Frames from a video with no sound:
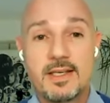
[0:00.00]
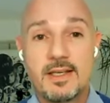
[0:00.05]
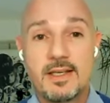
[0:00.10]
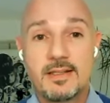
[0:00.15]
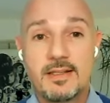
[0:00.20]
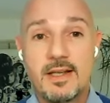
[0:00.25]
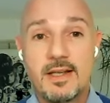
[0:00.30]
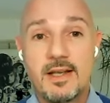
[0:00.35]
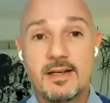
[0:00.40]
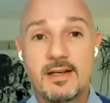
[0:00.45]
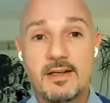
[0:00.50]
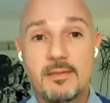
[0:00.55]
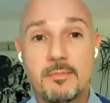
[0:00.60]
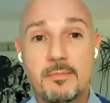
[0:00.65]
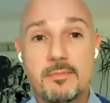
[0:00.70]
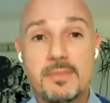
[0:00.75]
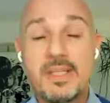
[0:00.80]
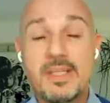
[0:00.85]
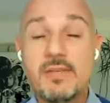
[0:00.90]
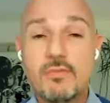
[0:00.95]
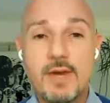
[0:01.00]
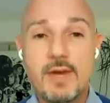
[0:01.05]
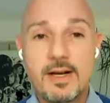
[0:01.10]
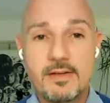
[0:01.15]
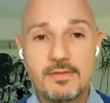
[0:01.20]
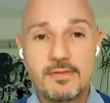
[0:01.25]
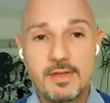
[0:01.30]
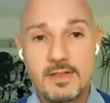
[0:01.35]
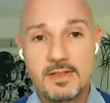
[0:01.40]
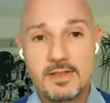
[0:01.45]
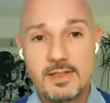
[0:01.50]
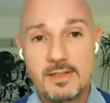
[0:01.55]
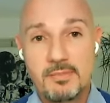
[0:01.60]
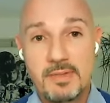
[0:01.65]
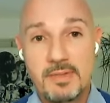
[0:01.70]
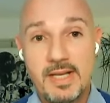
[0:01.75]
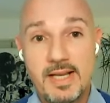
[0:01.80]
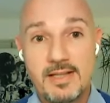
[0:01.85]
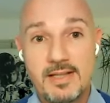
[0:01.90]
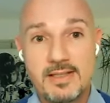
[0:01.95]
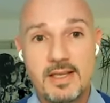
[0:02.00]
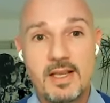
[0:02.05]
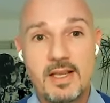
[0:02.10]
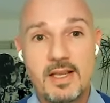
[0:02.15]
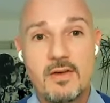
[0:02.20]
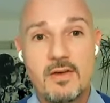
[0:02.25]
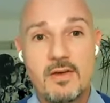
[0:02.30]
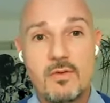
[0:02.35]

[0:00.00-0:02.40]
and be relevant in a place